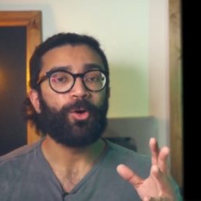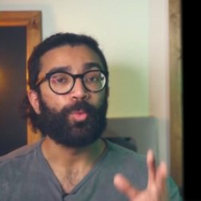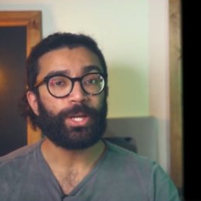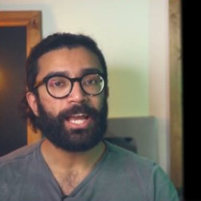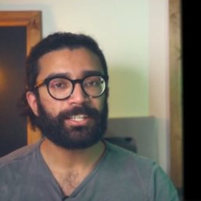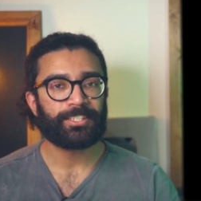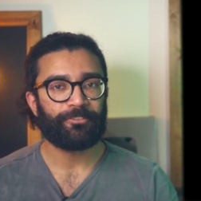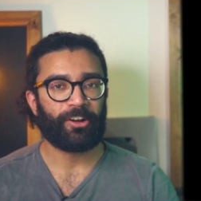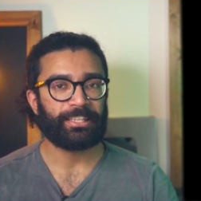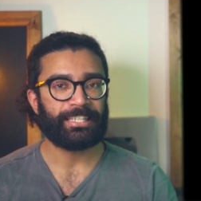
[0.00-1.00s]
we had to
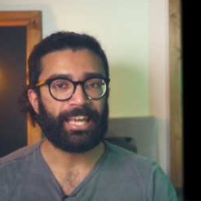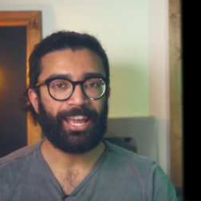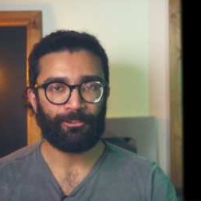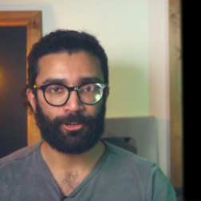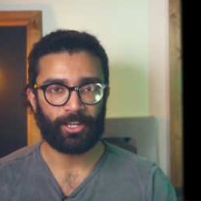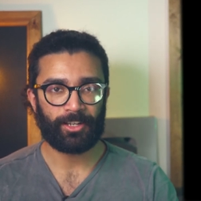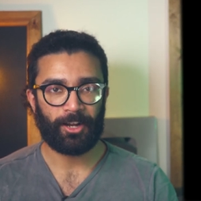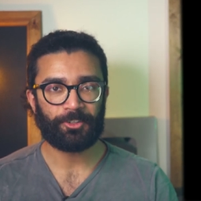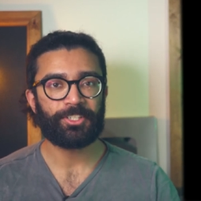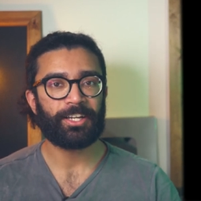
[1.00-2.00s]
find the area
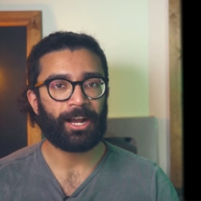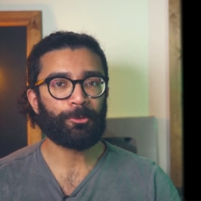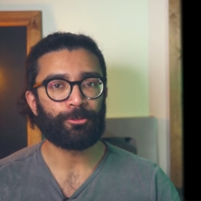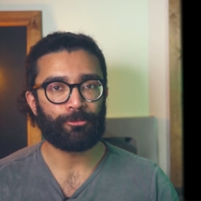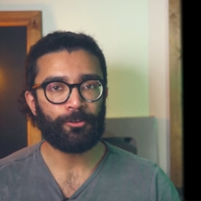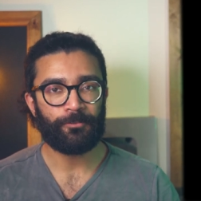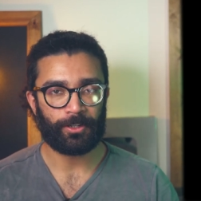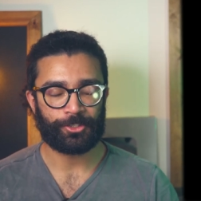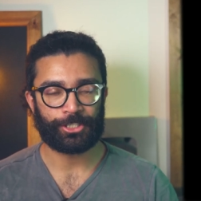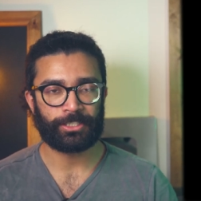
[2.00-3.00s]
under our rho
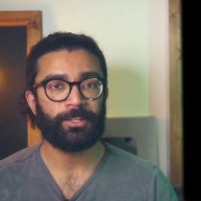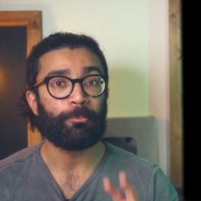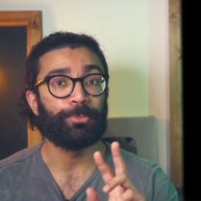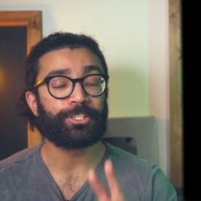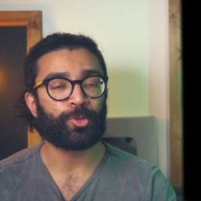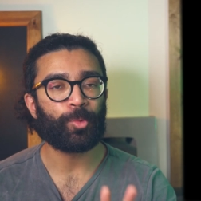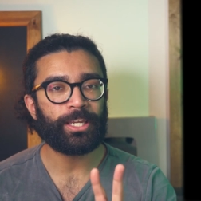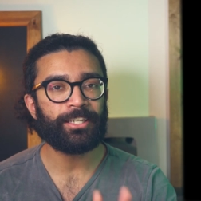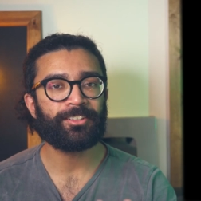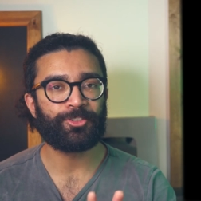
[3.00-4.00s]
function
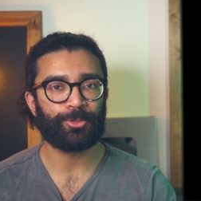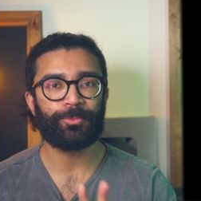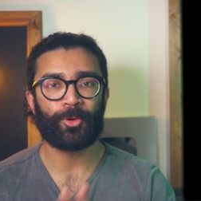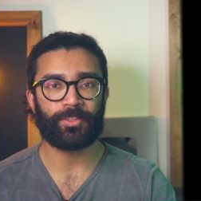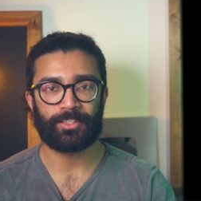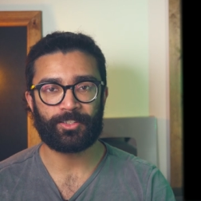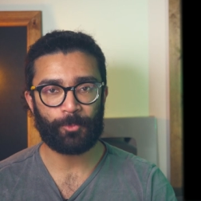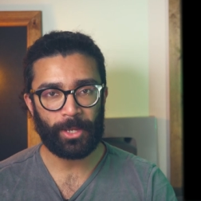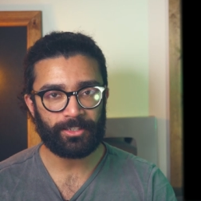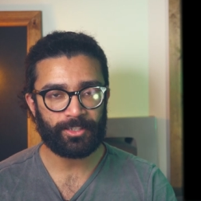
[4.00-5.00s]
between two points in
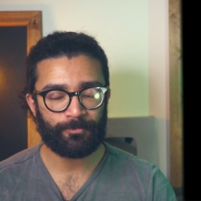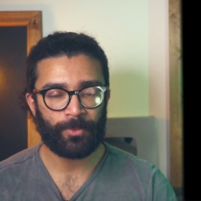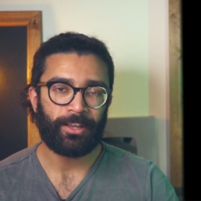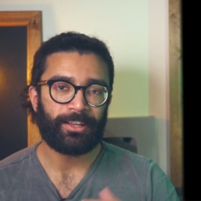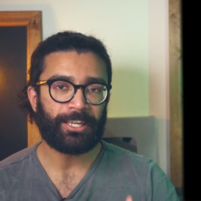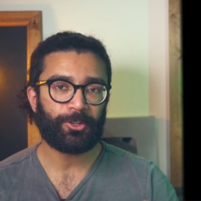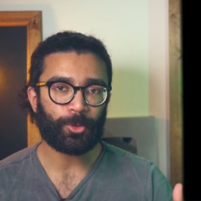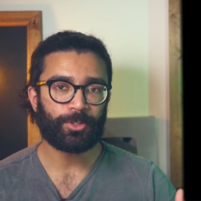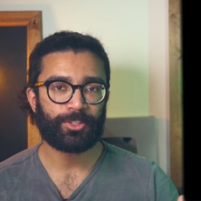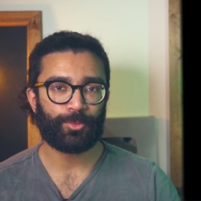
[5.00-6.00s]
space in
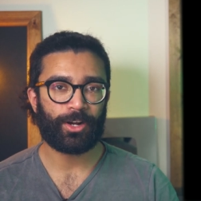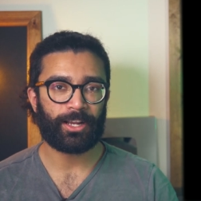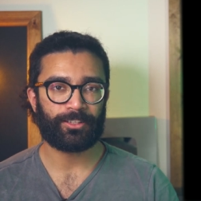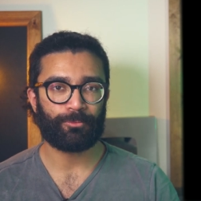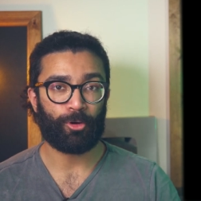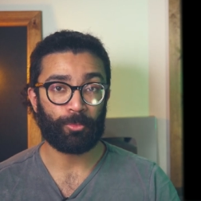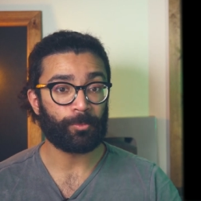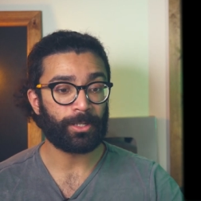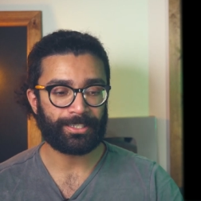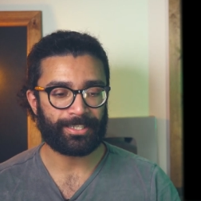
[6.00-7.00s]
order to work out the
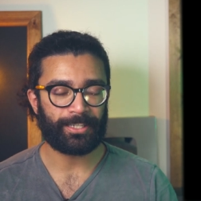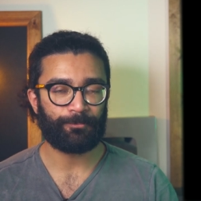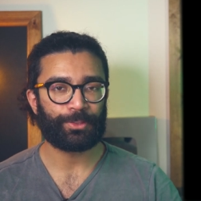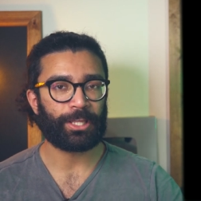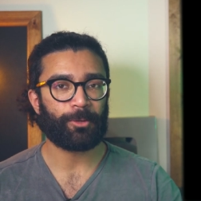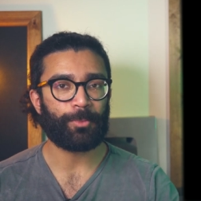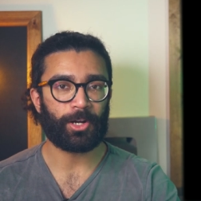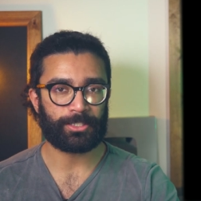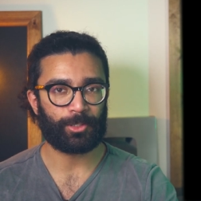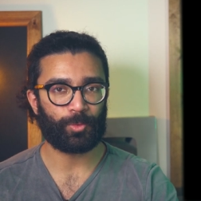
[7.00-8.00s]
probability that our
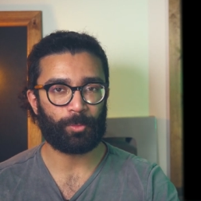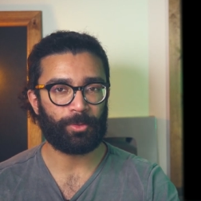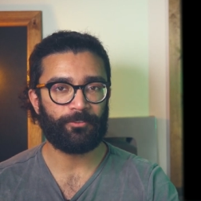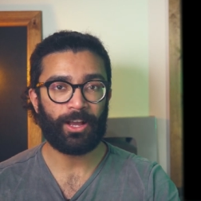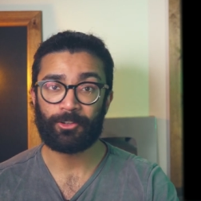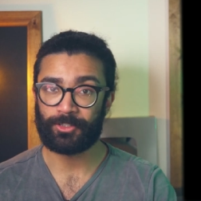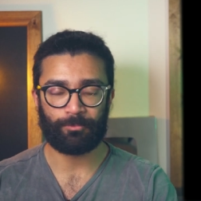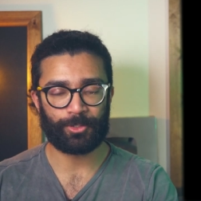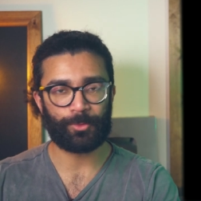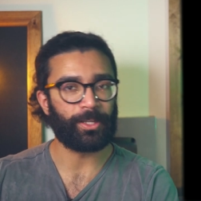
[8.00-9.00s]
particle would be found
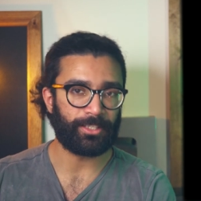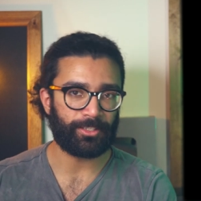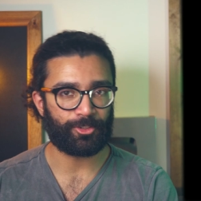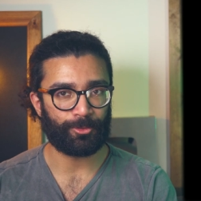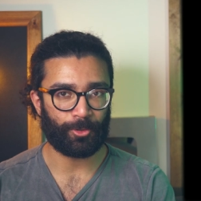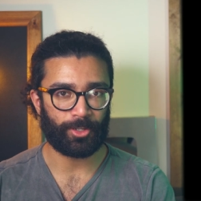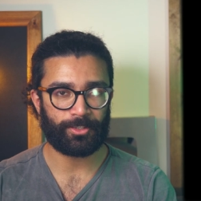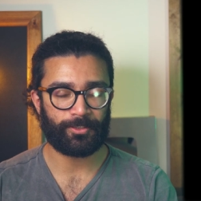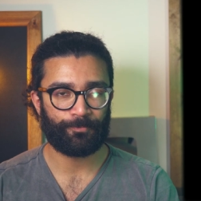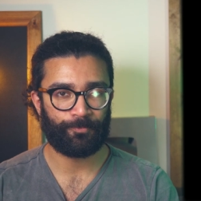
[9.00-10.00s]
between these two
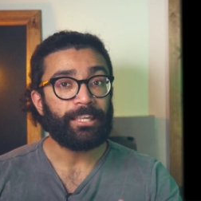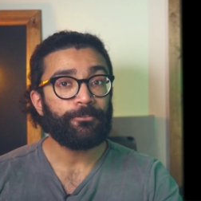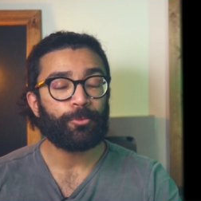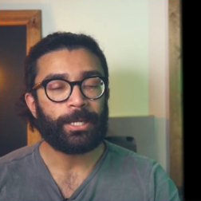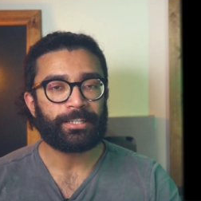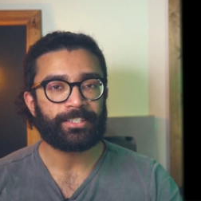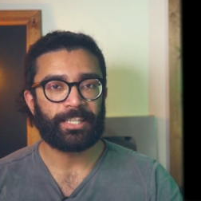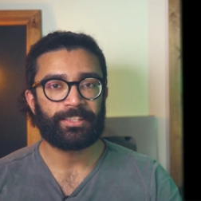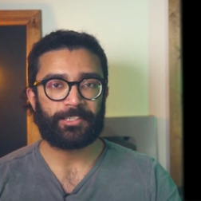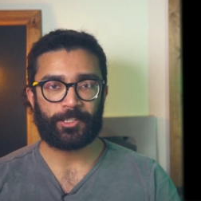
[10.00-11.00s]
points. If we
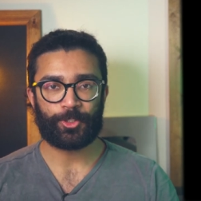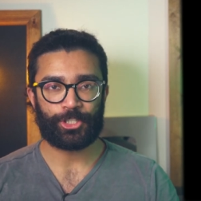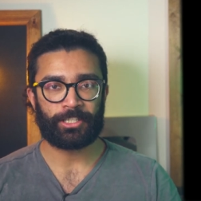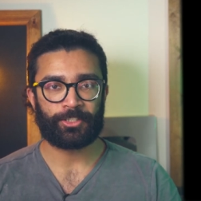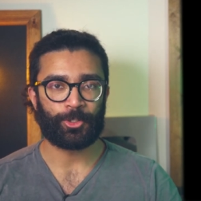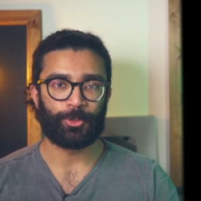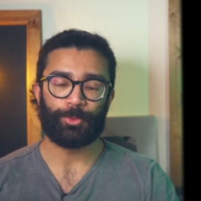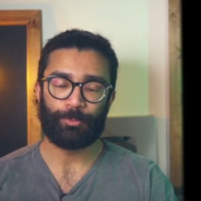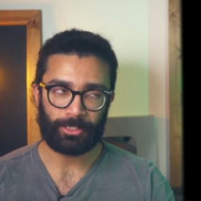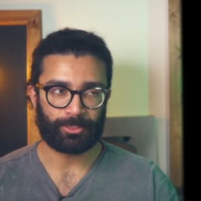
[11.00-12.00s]
extend this logic
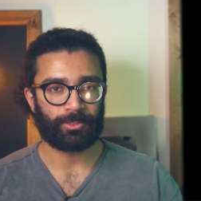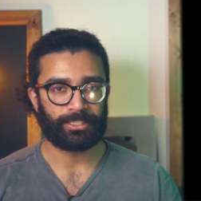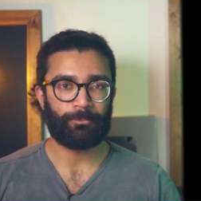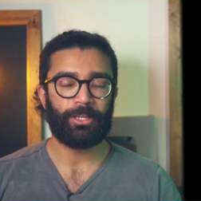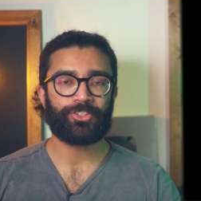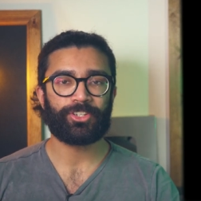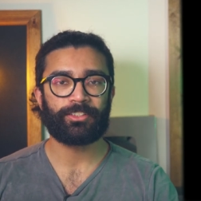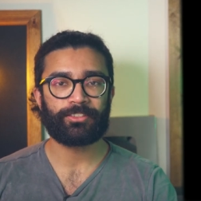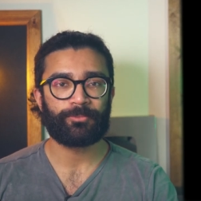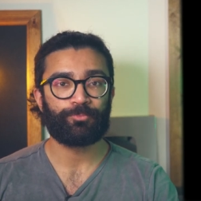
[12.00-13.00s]
to multiple
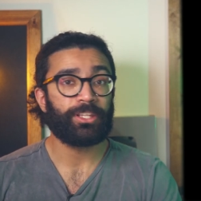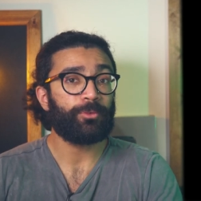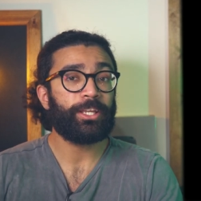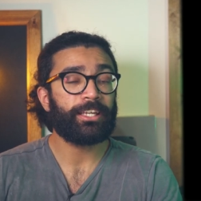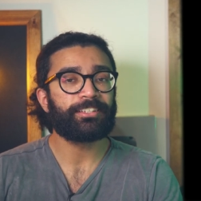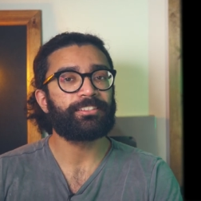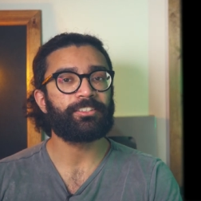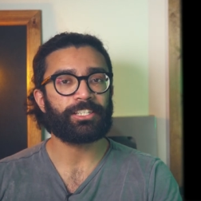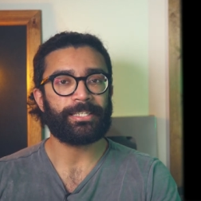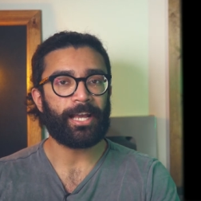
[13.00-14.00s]
dimensions, then we can
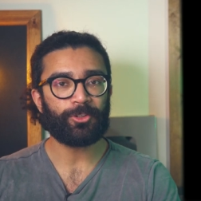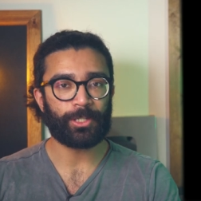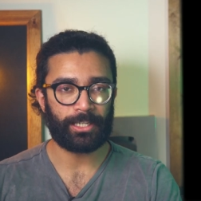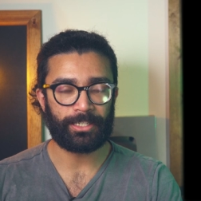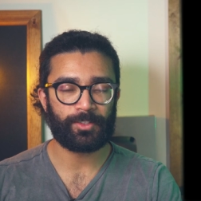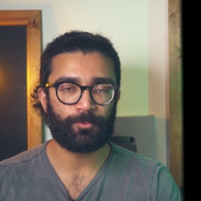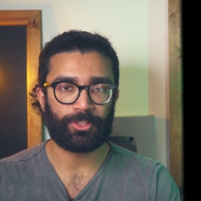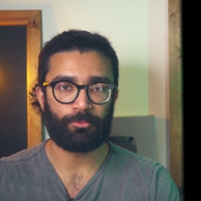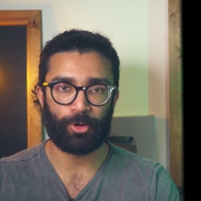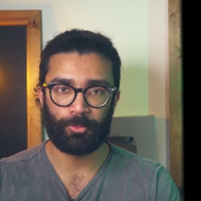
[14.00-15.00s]
essentially calculate
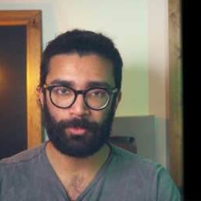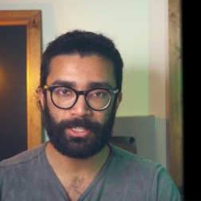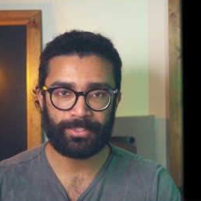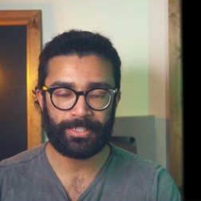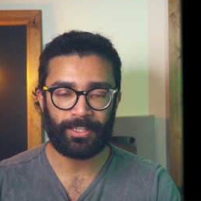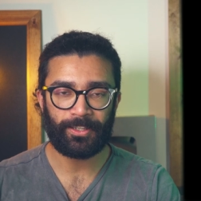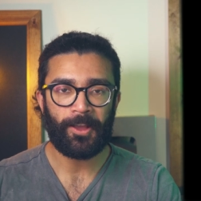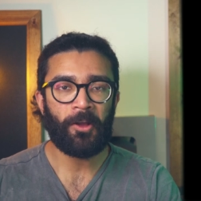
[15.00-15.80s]
the probability